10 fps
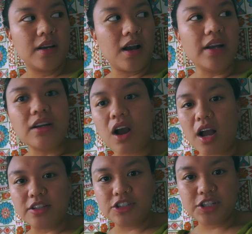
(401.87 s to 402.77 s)

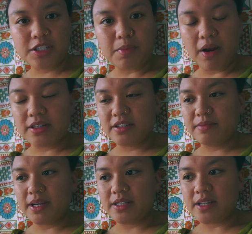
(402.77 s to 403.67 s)
unconscious parts of
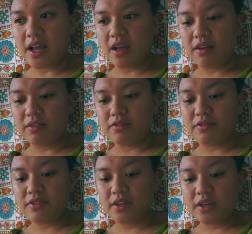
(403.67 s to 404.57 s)
myself